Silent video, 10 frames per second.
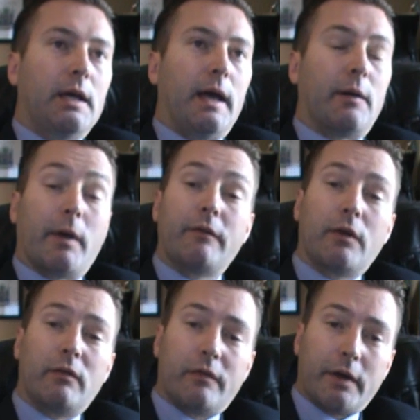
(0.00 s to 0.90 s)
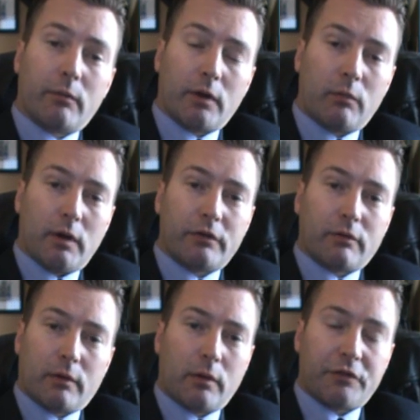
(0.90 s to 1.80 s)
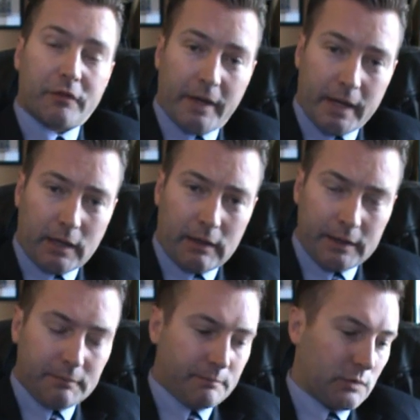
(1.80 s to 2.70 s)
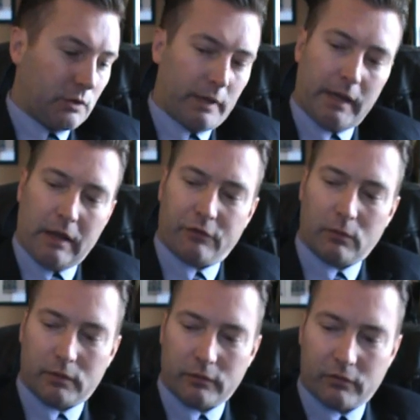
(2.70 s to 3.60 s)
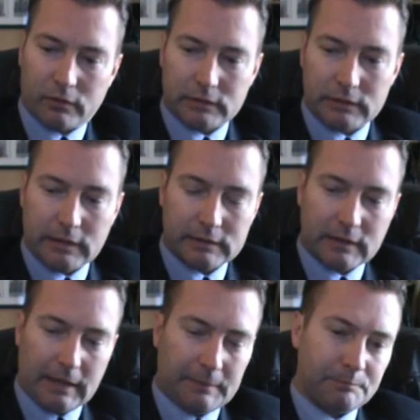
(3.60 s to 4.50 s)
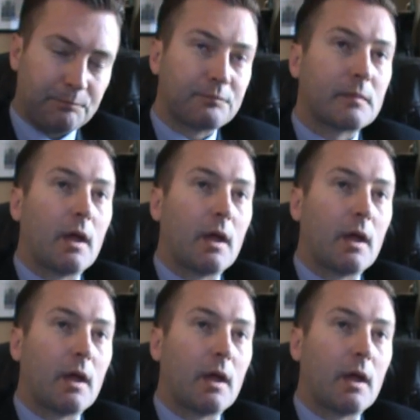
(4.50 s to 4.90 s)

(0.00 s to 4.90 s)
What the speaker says: Anyway, if you have a video request or request of any kind, go to assholeconsulting.com.